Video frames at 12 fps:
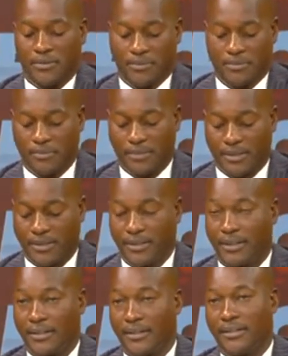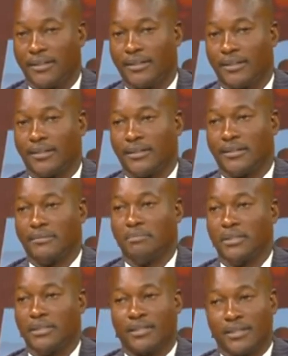you, Ben, and uh, I
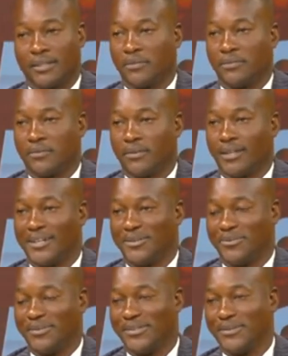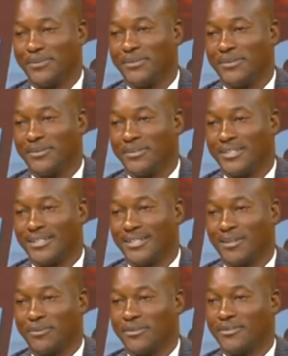mean, thank you for that question because it's
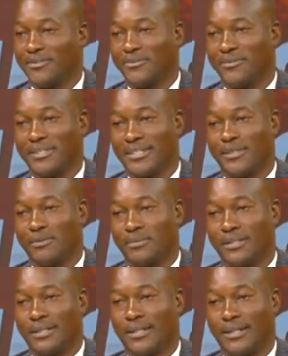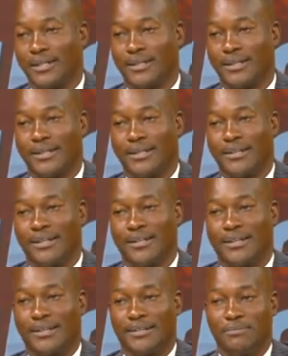a question which has been uh,
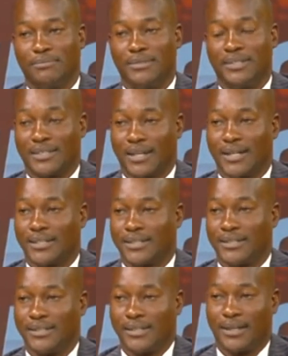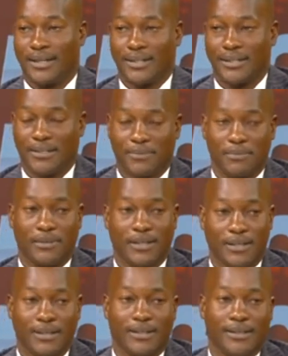uh, discussed in the
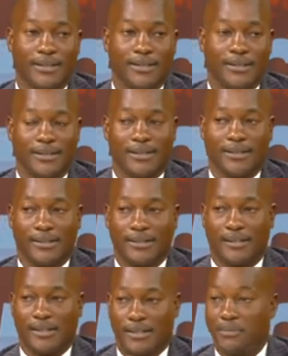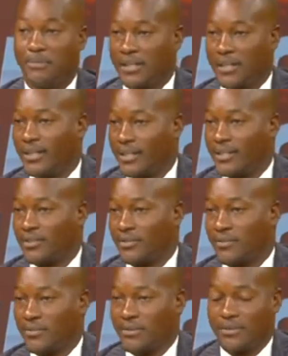academia, uh, academic elite,
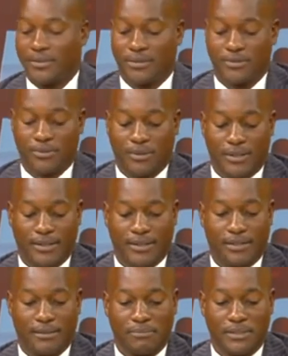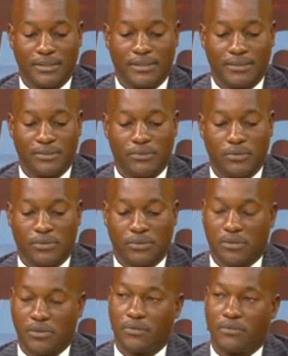of course. To, uh, I mean, you're
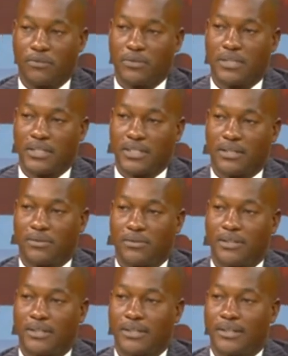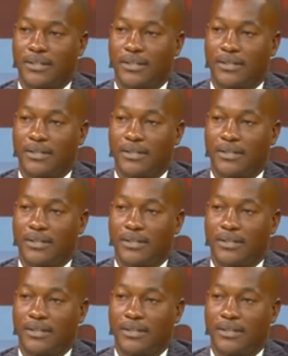talking of junior secondary